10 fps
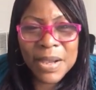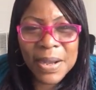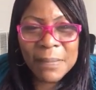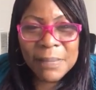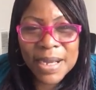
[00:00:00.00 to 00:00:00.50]

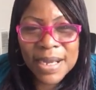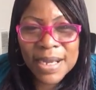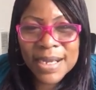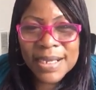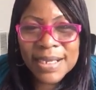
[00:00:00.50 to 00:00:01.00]

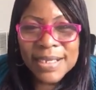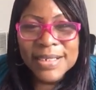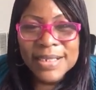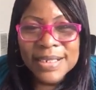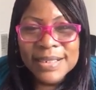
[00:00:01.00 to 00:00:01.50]

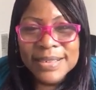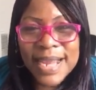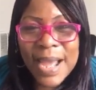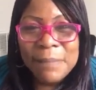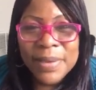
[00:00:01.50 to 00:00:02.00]
Ahmad is
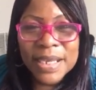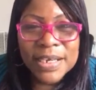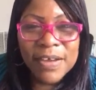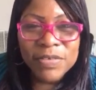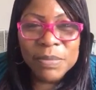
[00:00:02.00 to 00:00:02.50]
not
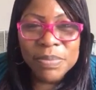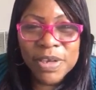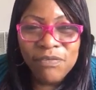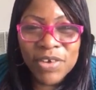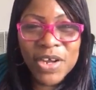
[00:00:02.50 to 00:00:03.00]
big enough to
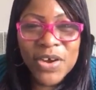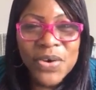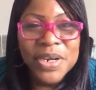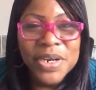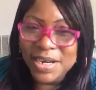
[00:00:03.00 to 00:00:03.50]
be
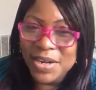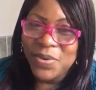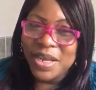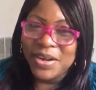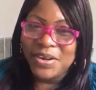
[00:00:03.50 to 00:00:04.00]
flown
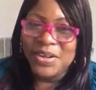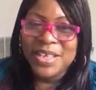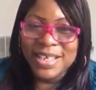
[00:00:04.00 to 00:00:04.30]
anywhere.